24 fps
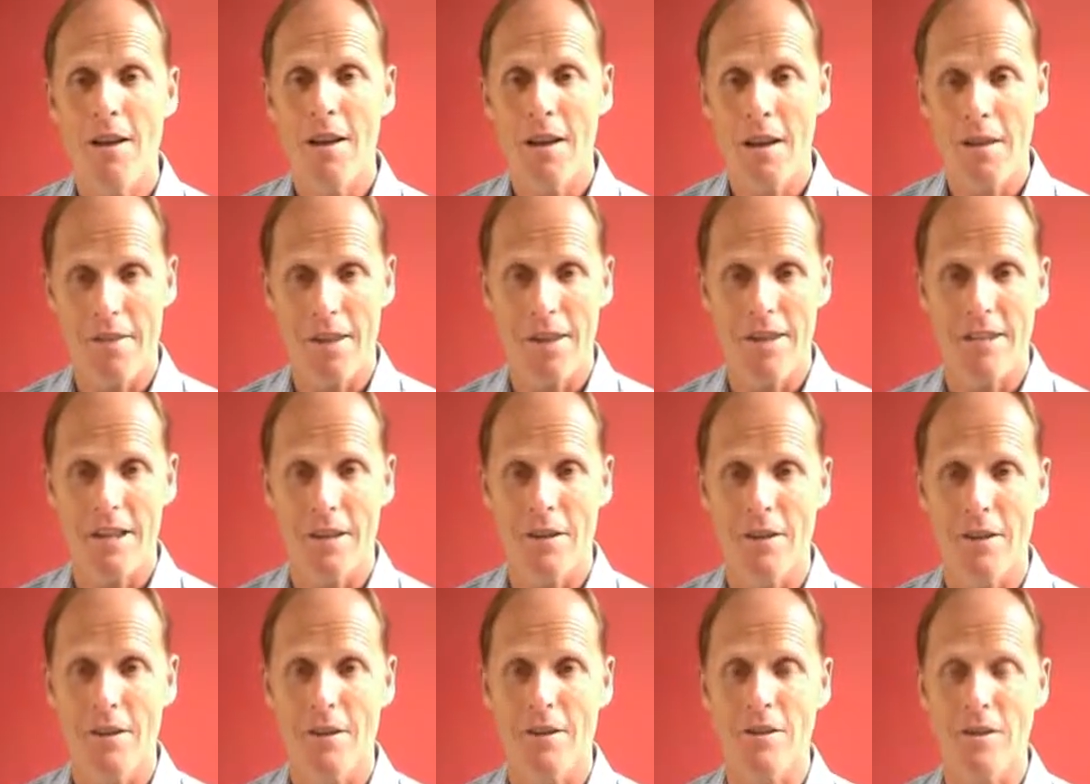and that's how
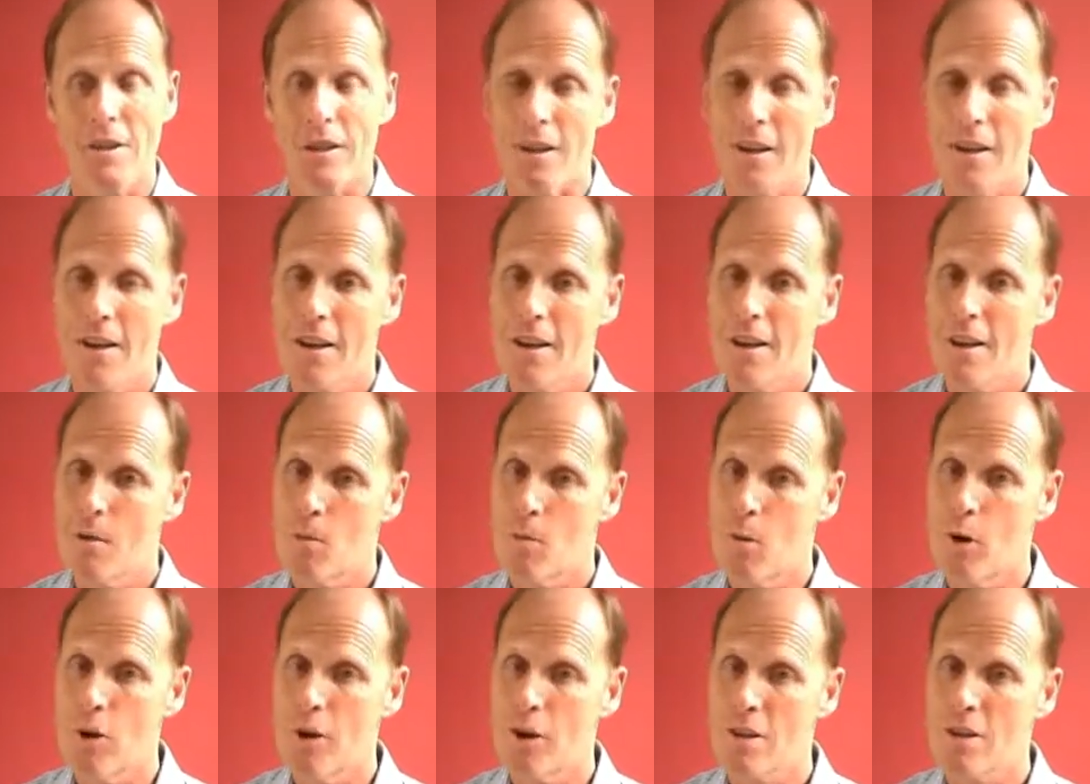dancing
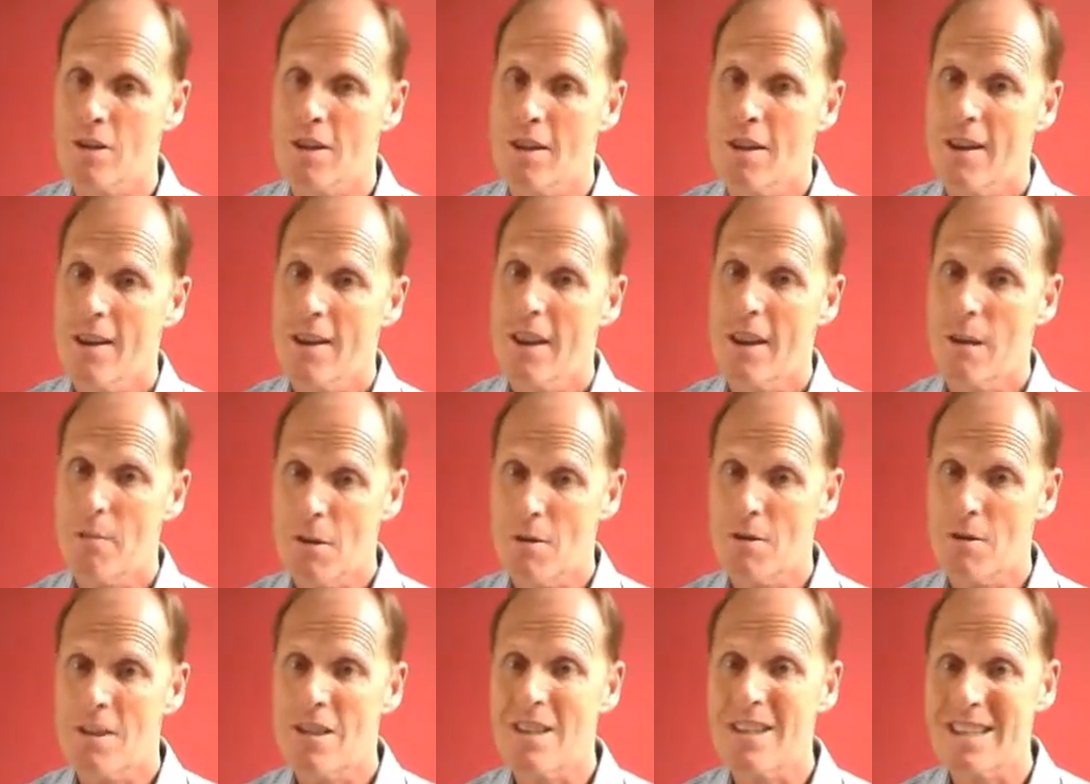works.
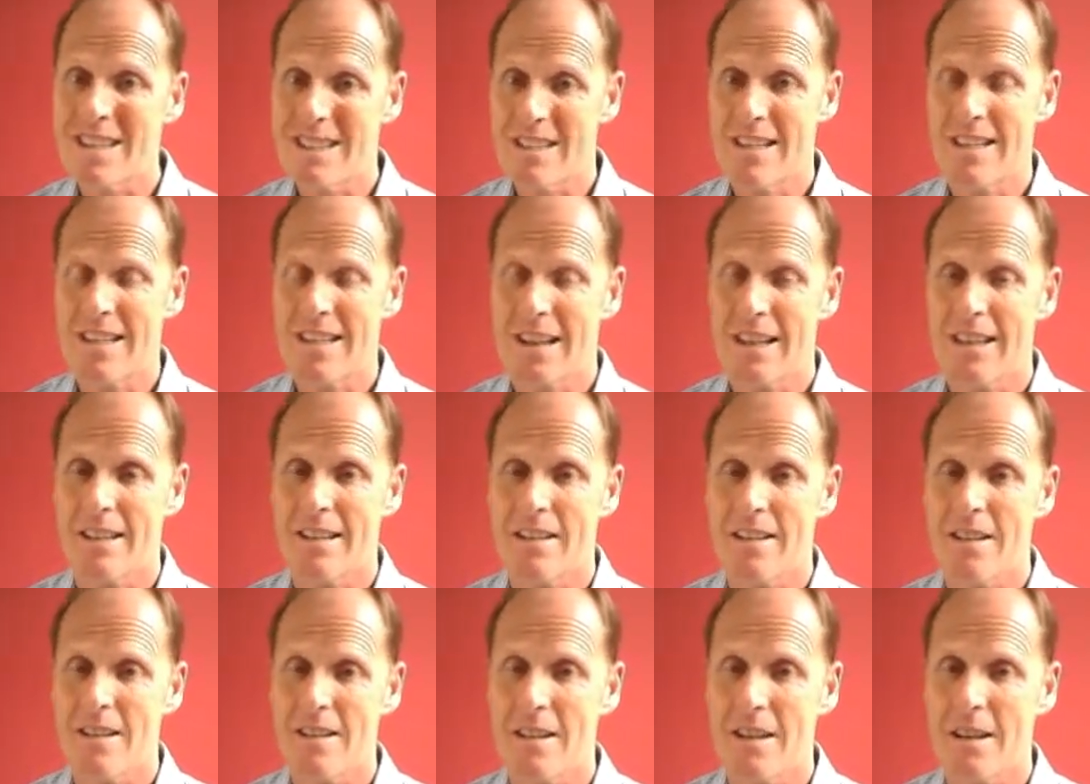Hypnosis is exactly
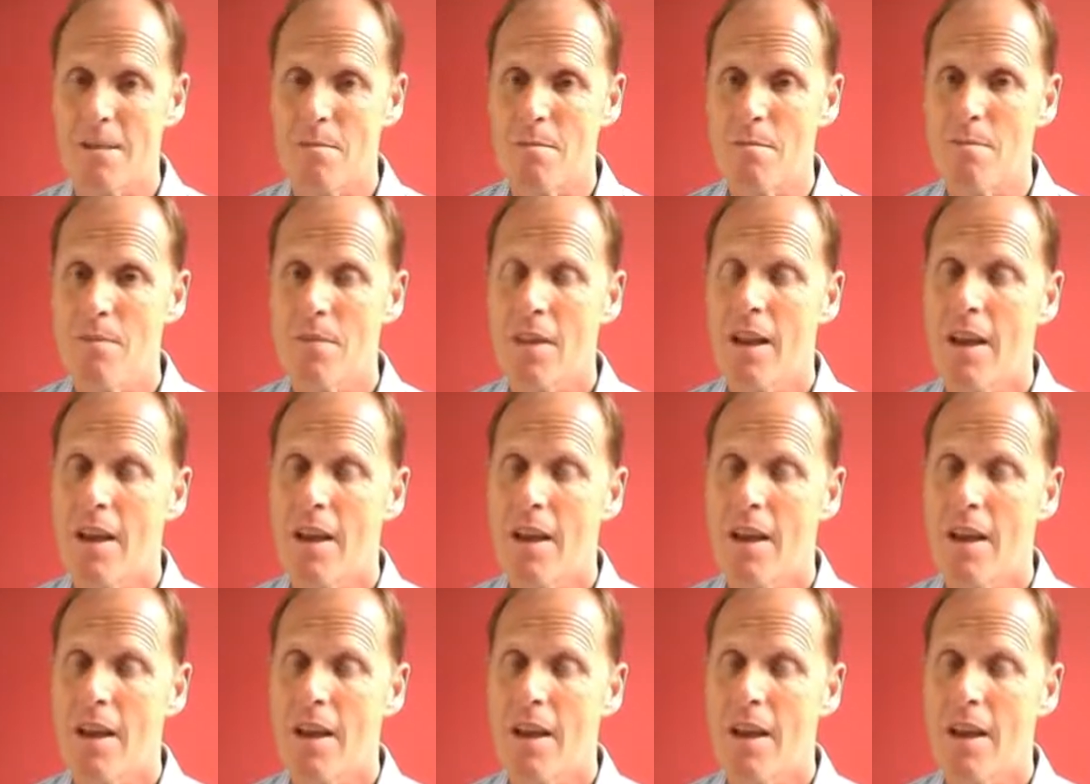the same.